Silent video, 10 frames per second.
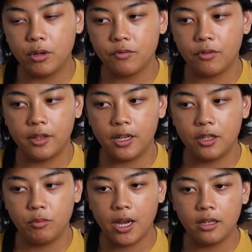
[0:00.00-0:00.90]
was for
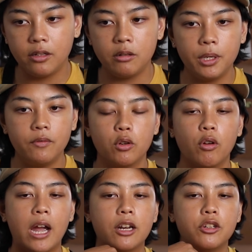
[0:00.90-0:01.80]
this. We had a little bit of a
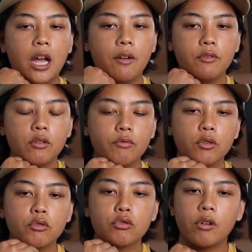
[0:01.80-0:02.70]
crash after
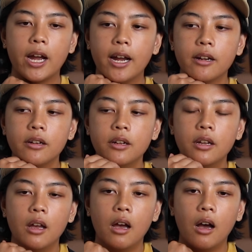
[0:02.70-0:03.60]
first crack.
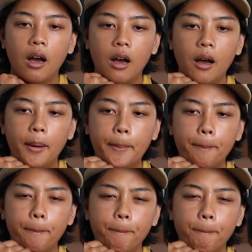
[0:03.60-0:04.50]

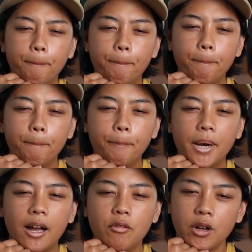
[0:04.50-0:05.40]
As
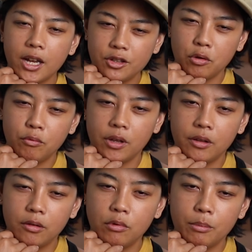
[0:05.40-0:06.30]
I
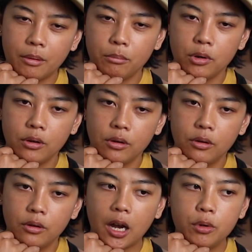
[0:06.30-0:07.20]
remember,
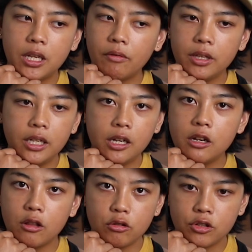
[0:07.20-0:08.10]
I would definitely need
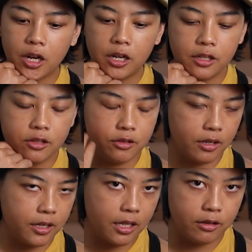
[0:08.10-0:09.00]
another shot at this.
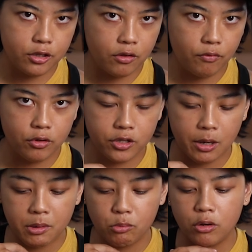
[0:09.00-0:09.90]
Again, this is the first
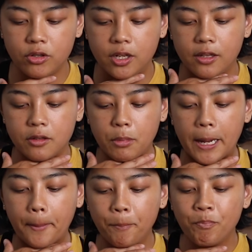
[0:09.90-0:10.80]
time I'm roasting this,
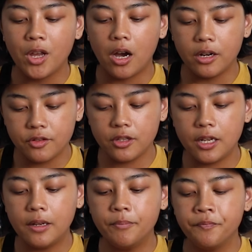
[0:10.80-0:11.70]
but
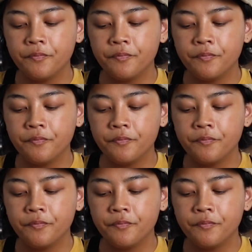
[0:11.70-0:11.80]
honestly,